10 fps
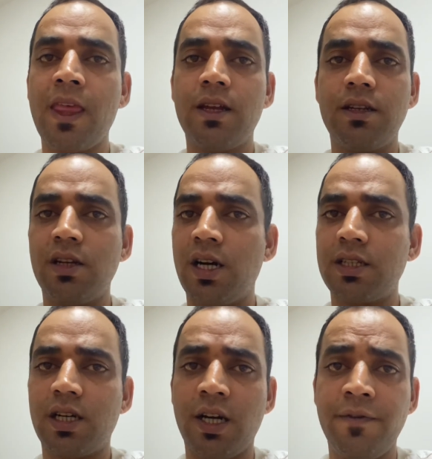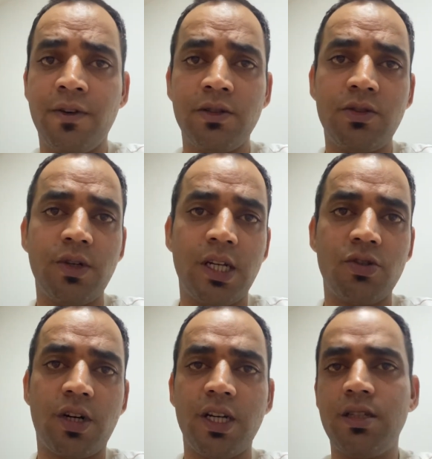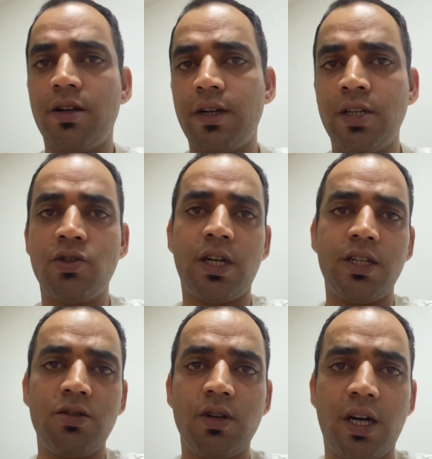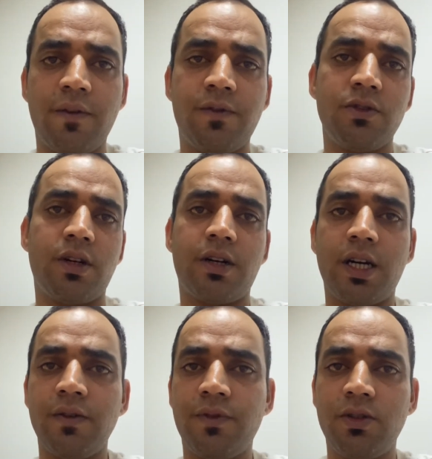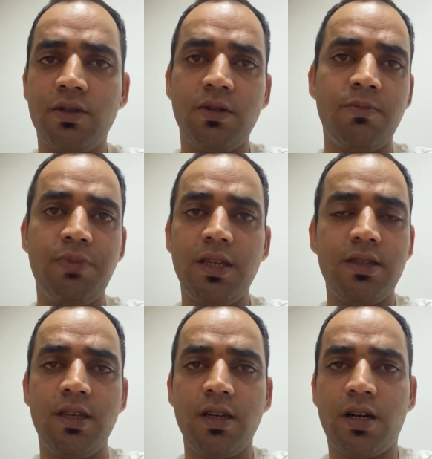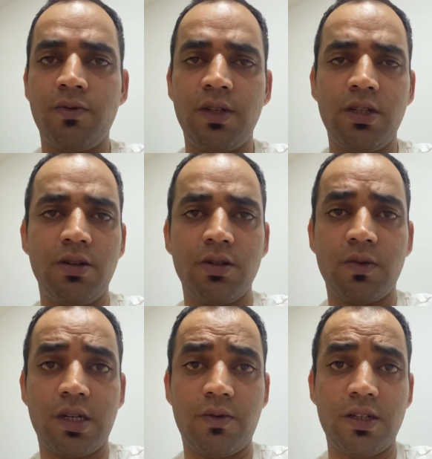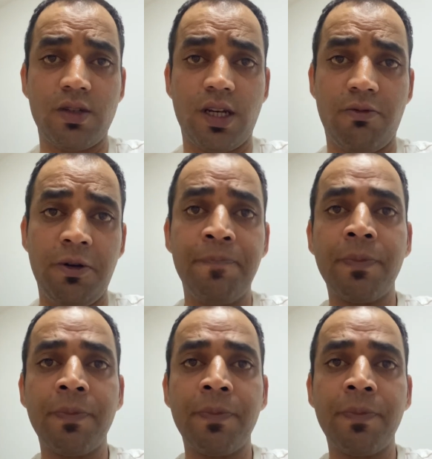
not iPhone to Android or Android to iPhone or iPhone to PC or Windows or whatsoever.